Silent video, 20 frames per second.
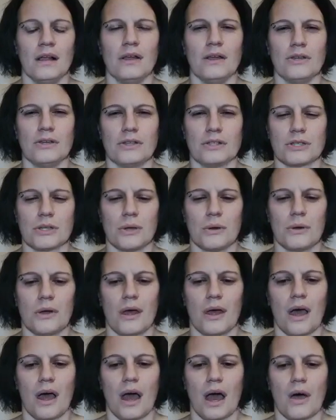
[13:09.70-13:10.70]
So
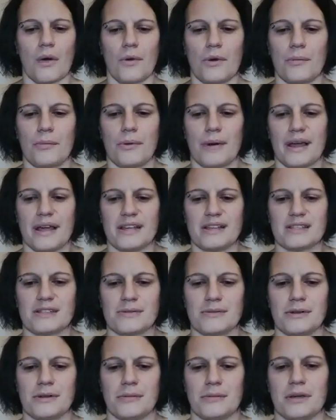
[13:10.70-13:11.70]
our brains
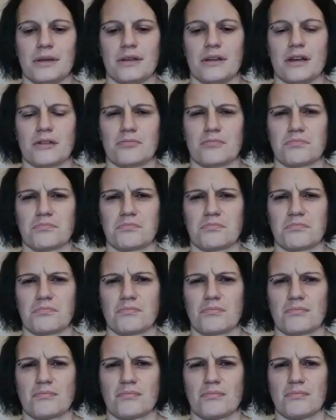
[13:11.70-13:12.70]
will be like,
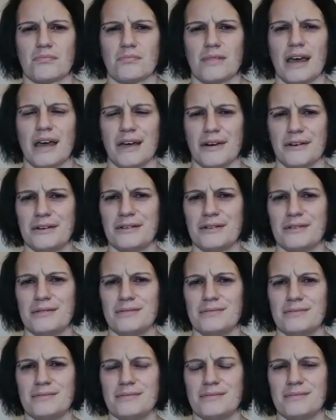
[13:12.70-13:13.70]
hang on,
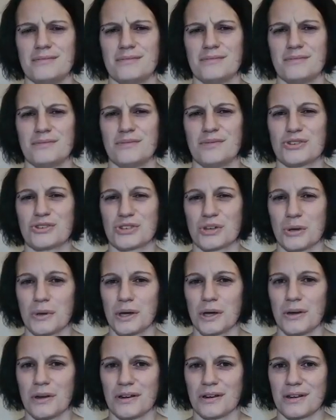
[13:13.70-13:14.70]
what's going
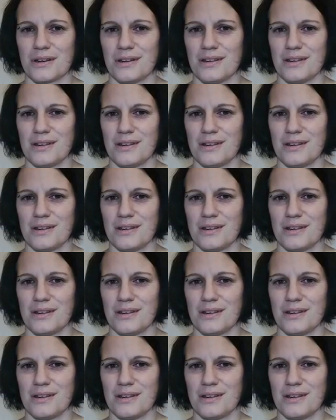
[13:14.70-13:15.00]
on?